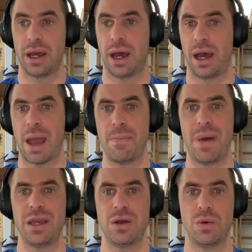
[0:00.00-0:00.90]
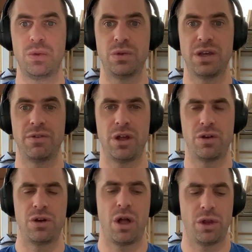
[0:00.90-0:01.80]
uh, I bet you seven
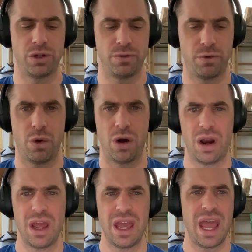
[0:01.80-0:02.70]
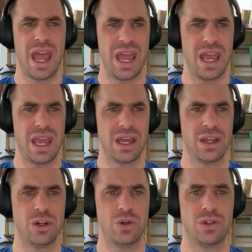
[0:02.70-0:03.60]
hundred dollars for a
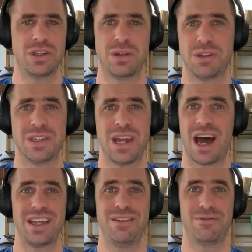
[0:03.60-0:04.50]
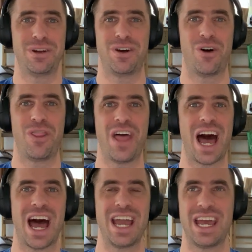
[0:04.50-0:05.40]
new system is not even on the
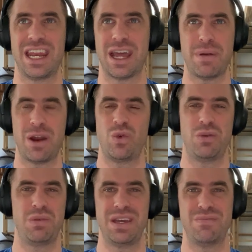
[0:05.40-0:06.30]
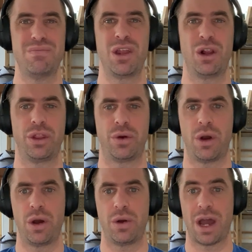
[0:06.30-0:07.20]
high end. I bet it would be middle of the
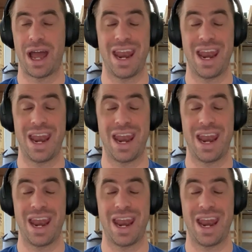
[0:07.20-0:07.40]
road.